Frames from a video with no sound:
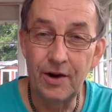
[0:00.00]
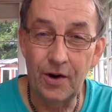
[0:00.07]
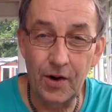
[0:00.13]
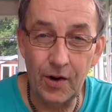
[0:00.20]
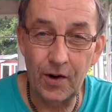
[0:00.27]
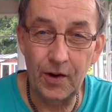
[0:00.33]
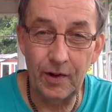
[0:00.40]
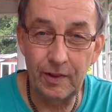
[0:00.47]

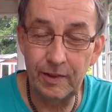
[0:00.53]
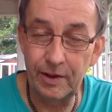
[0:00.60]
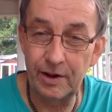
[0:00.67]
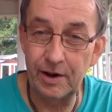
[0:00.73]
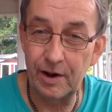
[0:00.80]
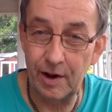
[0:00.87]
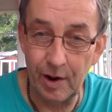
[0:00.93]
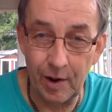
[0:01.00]
all
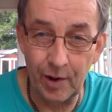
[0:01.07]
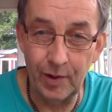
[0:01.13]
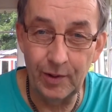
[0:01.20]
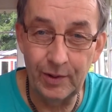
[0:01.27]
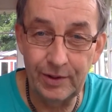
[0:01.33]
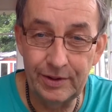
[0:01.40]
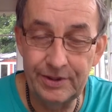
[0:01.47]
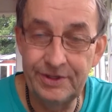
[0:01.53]
the
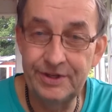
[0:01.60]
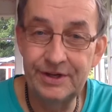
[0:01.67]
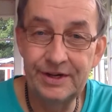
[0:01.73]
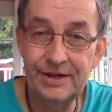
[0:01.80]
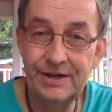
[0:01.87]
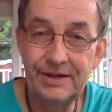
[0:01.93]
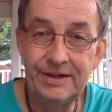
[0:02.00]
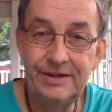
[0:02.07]
old
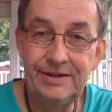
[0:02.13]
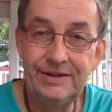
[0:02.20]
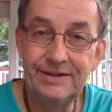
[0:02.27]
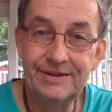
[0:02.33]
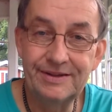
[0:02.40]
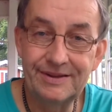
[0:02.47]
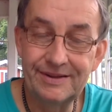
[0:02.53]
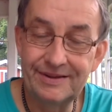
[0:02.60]

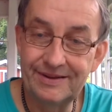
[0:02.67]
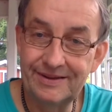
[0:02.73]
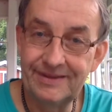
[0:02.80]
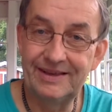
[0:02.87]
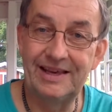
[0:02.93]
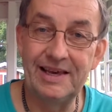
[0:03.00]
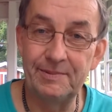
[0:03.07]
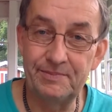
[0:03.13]

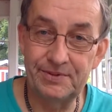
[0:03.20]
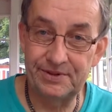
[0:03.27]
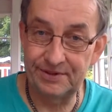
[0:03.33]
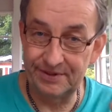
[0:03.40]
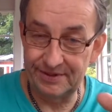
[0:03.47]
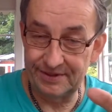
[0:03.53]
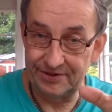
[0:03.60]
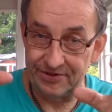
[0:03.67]

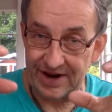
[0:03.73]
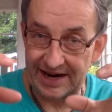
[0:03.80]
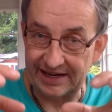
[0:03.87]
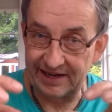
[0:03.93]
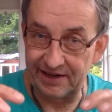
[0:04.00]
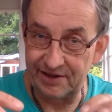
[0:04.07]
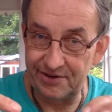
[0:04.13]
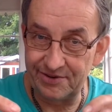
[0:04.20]
keeps
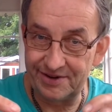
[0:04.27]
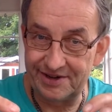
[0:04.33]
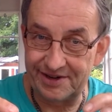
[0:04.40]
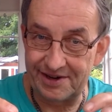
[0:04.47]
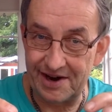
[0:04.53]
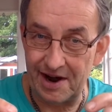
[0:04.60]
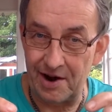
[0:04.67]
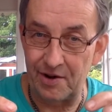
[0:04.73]
dragging you
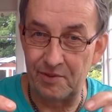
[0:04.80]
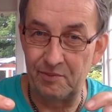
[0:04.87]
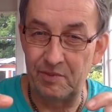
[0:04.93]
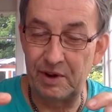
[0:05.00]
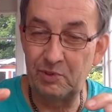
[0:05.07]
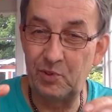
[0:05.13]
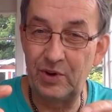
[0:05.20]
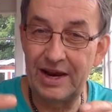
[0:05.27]
down,
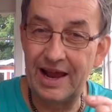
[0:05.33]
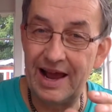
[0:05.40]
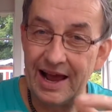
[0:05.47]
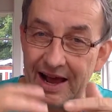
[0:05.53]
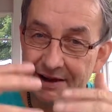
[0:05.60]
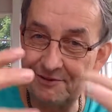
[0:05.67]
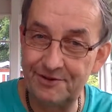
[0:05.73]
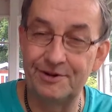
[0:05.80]
but we
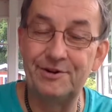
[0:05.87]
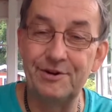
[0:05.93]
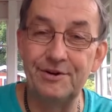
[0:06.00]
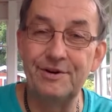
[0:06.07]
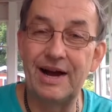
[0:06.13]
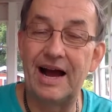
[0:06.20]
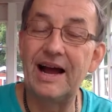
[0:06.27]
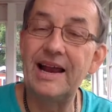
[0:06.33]
have
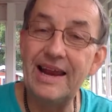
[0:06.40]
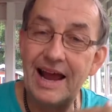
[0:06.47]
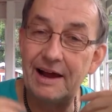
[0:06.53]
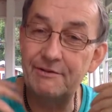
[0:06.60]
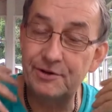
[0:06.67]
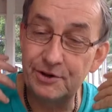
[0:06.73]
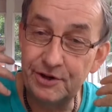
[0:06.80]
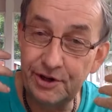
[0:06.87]
to, I
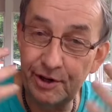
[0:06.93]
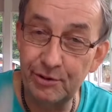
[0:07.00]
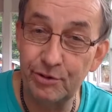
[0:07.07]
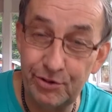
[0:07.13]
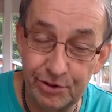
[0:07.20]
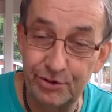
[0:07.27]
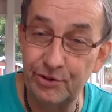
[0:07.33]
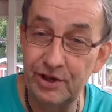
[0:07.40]
have to go
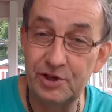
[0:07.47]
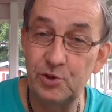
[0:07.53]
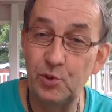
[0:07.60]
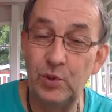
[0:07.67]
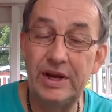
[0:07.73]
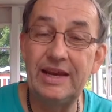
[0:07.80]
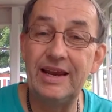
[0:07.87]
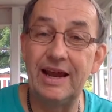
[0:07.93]
through this,
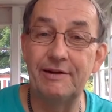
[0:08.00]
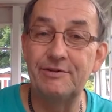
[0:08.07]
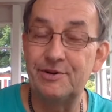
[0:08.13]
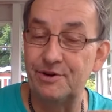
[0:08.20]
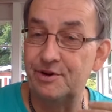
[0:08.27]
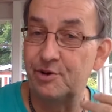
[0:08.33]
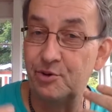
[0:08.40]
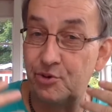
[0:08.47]
we have
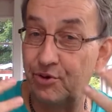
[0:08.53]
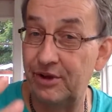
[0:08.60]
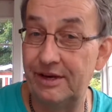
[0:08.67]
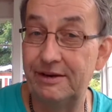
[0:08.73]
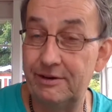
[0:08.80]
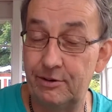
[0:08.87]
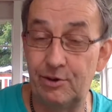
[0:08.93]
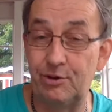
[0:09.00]
to go
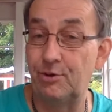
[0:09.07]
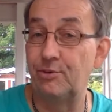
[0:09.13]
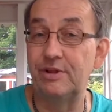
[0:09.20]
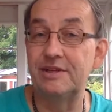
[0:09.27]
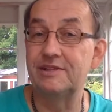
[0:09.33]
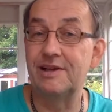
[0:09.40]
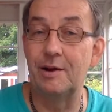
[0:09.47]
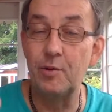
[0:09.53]
through, through
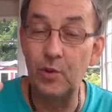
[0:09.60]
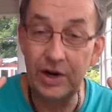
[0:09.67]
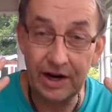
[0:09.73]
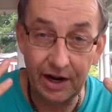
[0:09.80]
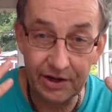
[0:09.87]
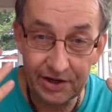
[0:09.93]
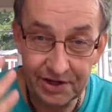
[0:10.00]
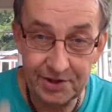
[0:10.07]
this, and we
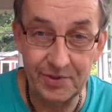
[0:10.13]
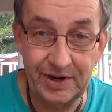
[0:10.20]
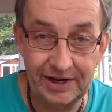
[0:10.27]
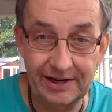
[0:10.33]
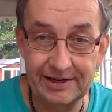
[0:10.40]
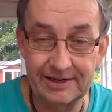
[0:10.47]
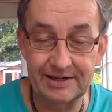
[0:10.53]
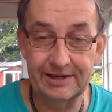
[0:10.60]
are
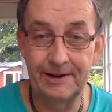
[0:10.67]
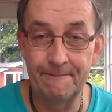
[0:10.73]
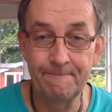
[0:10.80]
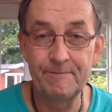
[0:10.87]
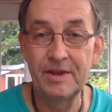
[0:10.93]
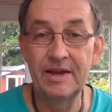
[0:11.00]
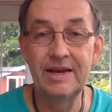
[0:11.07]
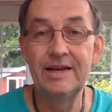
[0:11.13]
doing it.
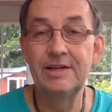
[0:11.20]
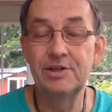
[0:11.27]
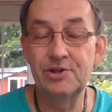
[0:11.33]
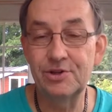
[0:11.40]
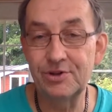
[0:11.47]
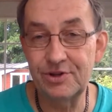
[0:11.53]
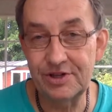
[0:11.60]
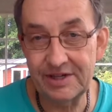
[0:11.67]

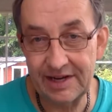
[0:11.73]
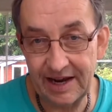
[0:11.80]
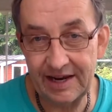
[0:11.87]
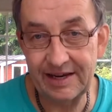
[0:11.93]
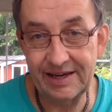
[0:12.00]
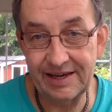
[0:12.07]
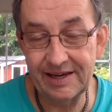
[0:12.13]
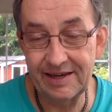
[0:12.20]
So
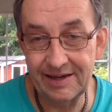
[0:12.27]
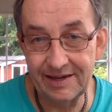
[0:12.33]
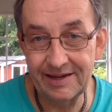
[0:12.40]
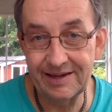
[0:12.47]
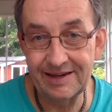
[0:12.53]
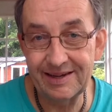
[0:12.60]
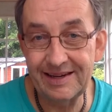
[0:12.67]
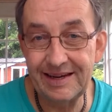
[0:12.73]
take
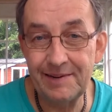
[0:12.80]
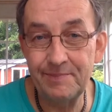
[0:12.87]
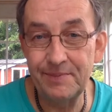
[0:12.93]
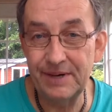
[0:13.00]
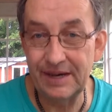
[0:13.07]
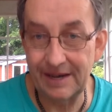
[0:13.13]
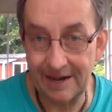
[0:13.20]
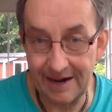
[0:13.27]
deep
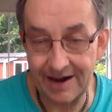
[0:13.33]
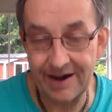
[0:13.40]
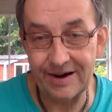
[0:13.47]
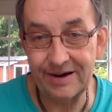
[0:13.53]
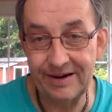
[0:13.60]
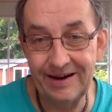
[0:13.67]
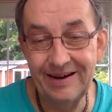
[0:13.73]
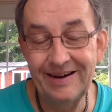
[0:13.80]

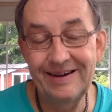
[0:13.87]
care.